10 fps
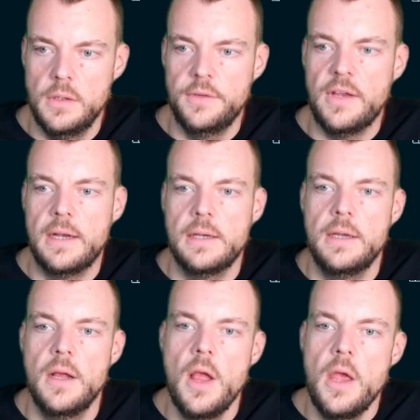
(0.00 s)
exactly.
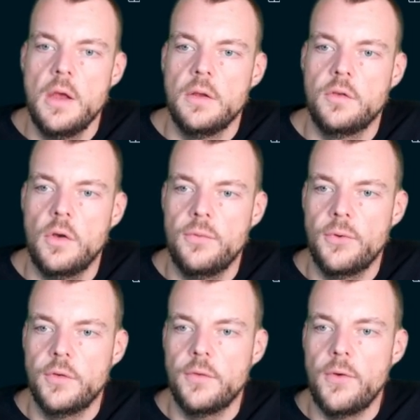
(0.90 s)
So
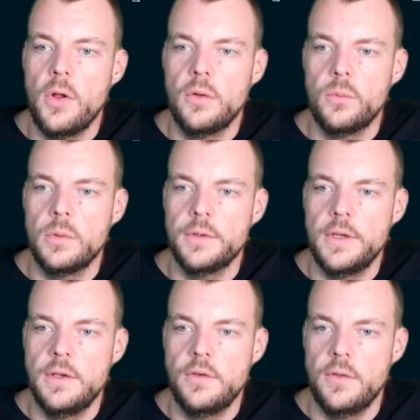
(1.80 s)
first of all, we'll
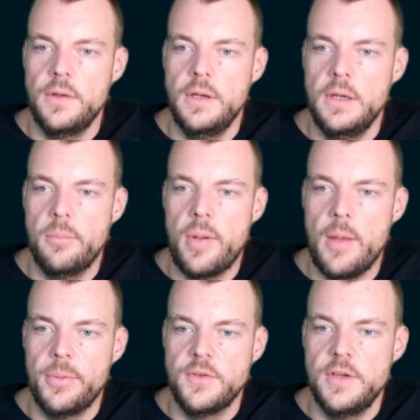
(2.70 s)
need the
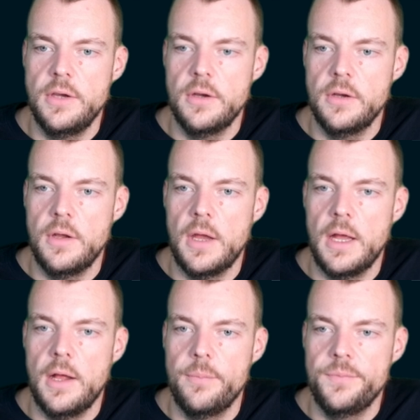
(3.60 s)
Puppeteer
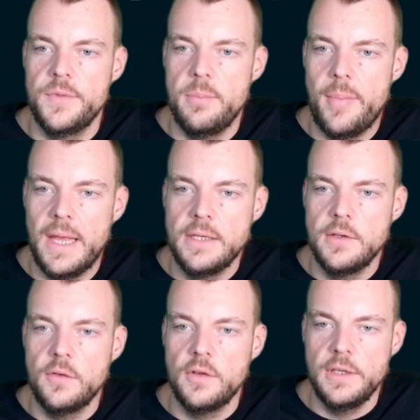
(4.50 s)
um,
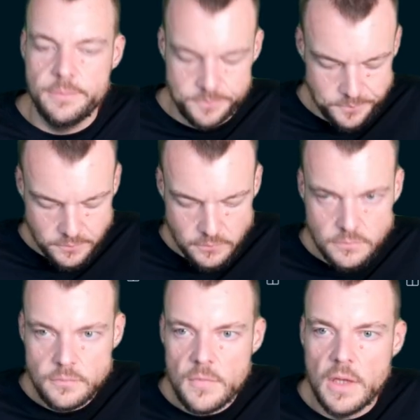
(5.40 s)
dependency.
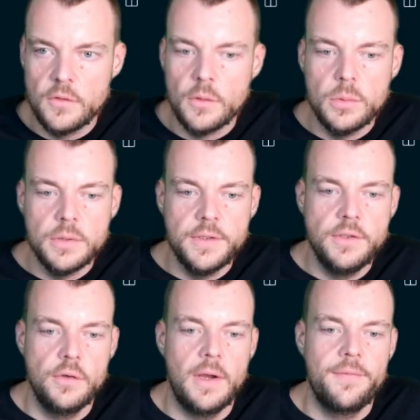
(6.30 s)
So we'll
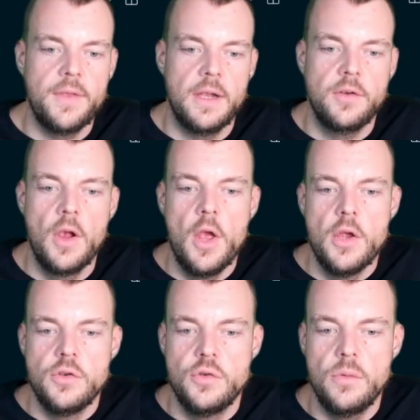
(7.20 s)
need to add that
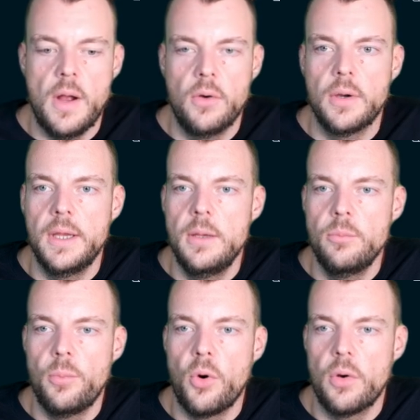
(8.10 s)
to our
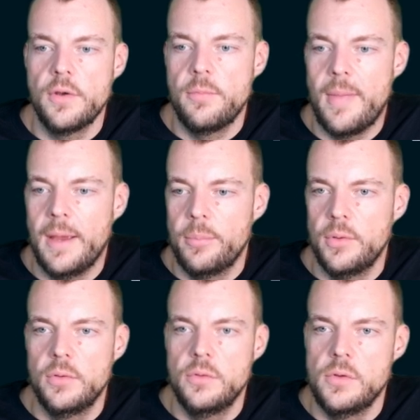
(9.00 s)
import map
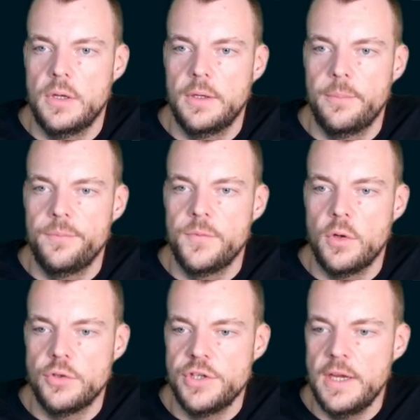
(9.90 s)
um,
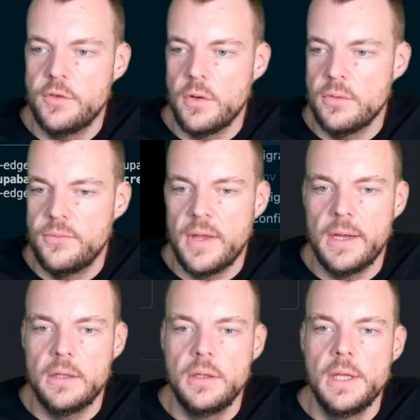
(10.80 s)
.json
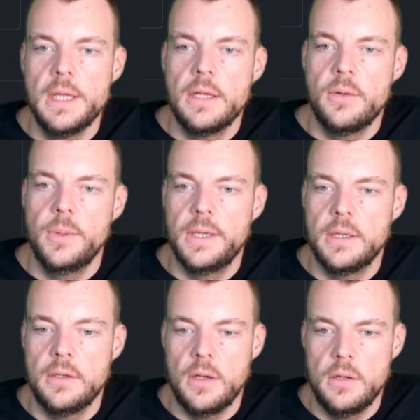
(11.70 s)
file. We
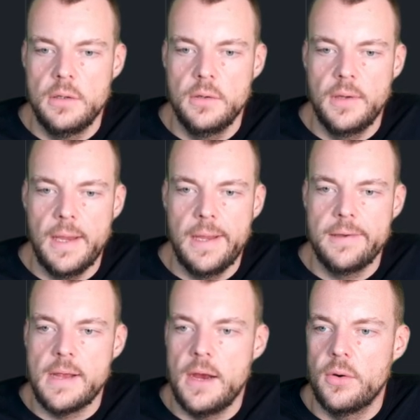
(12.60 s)
can look
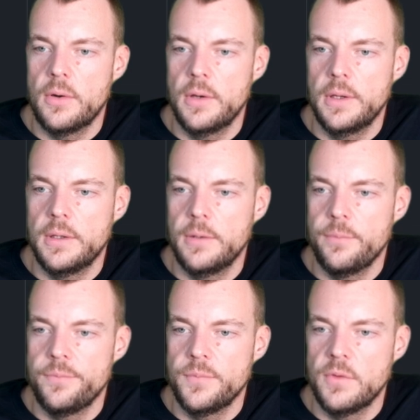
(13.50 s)
at our
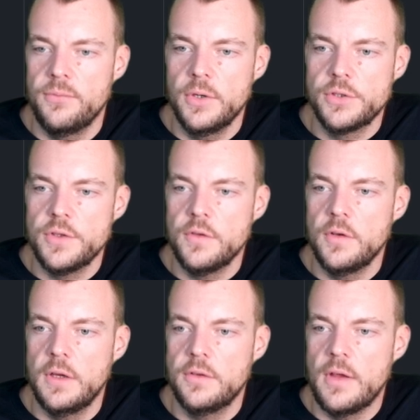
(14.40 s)
um, functions
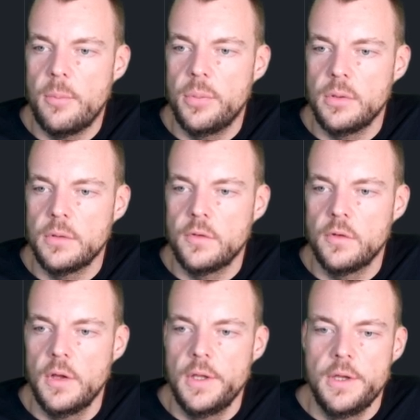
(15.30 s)

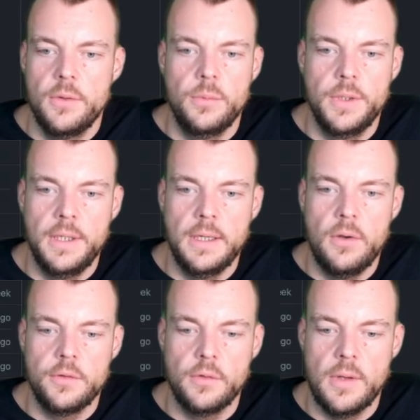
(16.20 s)
examples. We
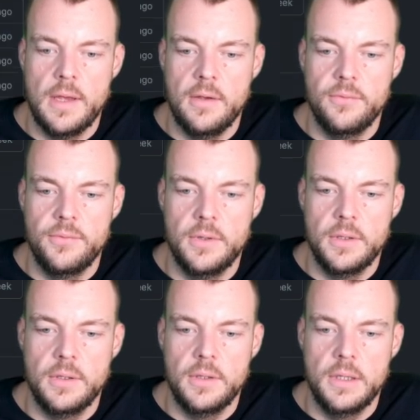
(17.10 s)
also have
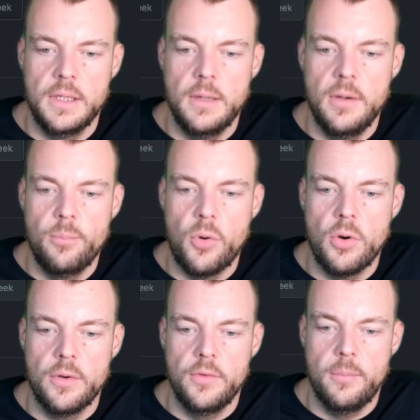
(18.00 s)
uh, an
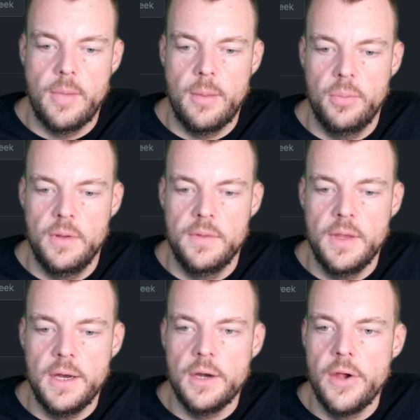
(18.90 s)
import map in
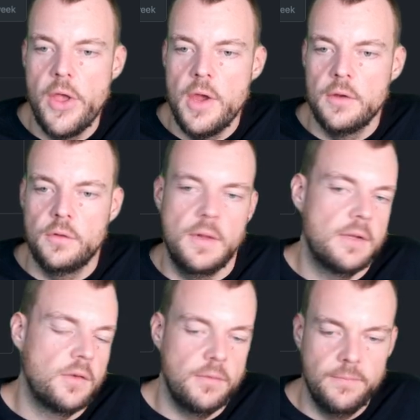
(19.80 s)
there. So
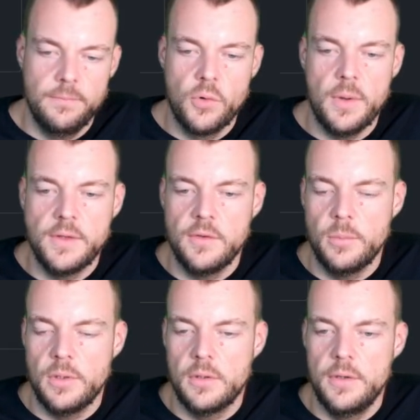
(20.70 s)
that's quite
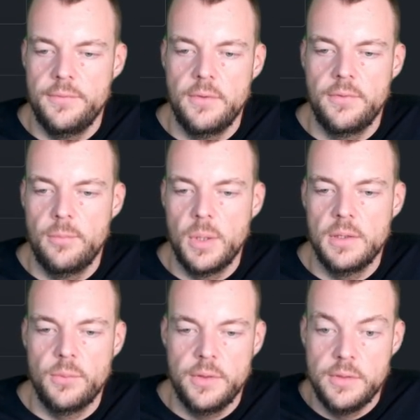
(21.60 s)
similar if you're
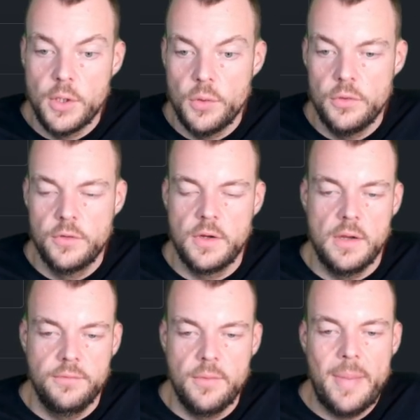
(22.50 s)
familiar with Node,
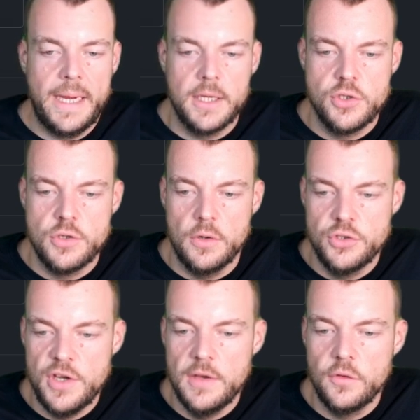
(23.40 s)
kind of the
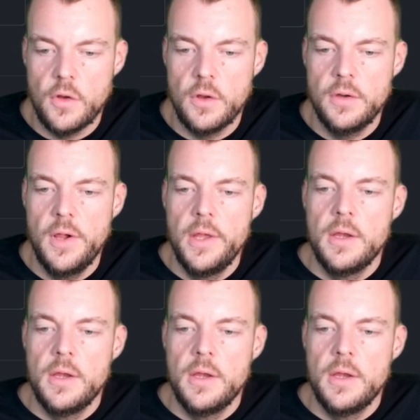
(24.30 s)
package.json,